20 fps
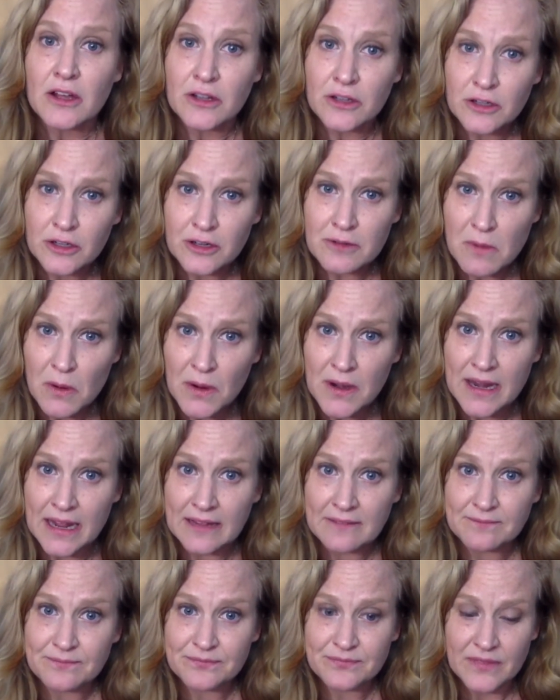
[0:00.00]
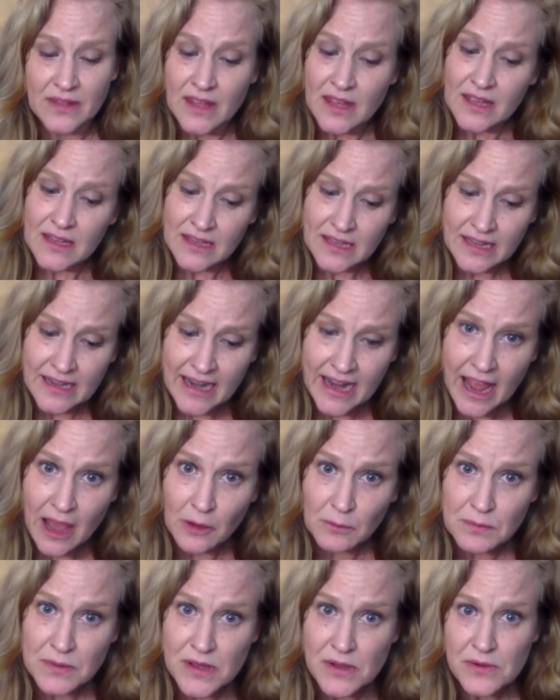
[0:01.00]
Good morning. Can I
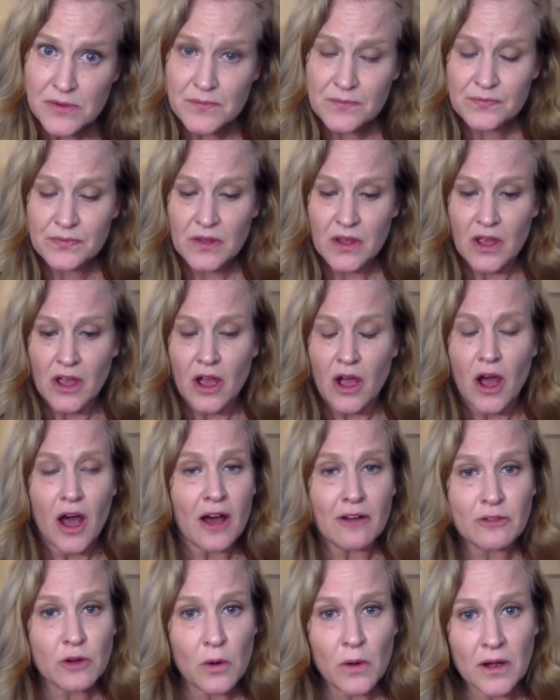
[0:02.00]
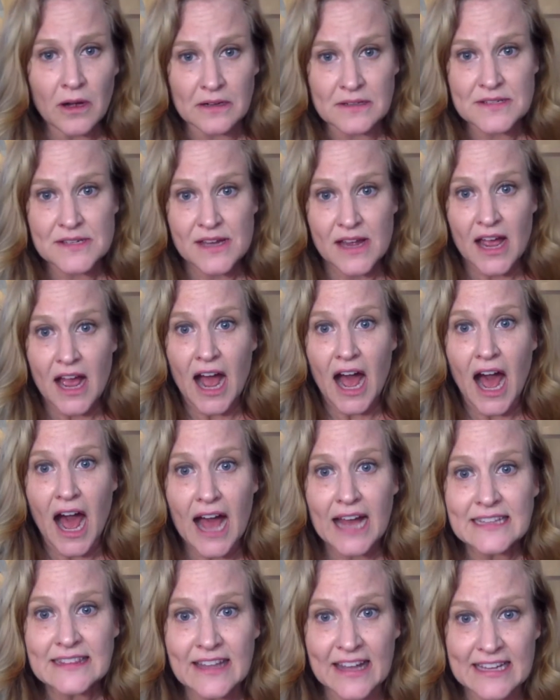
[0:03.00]
help you? Of course.
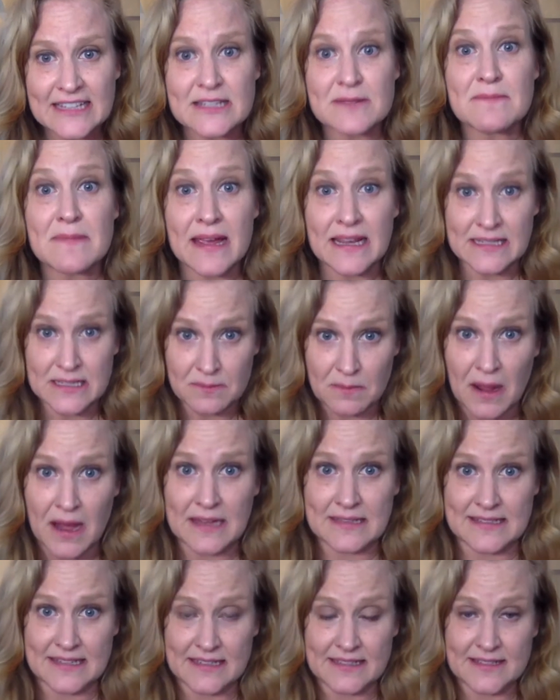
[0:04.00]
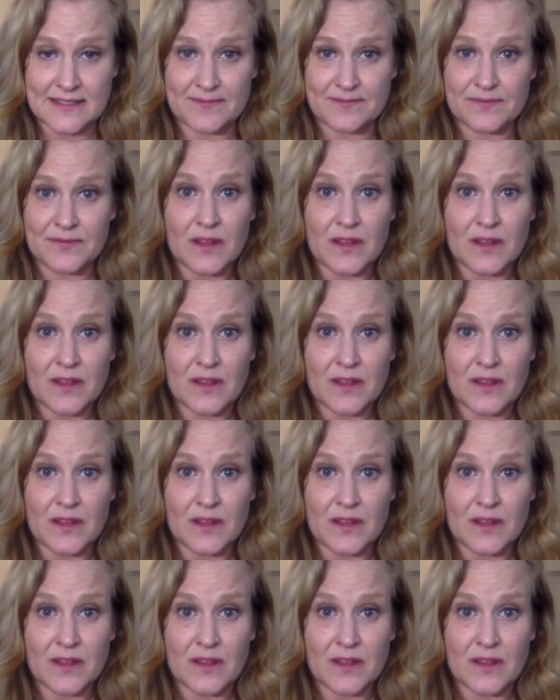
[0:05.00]
I'd like to make a deposit.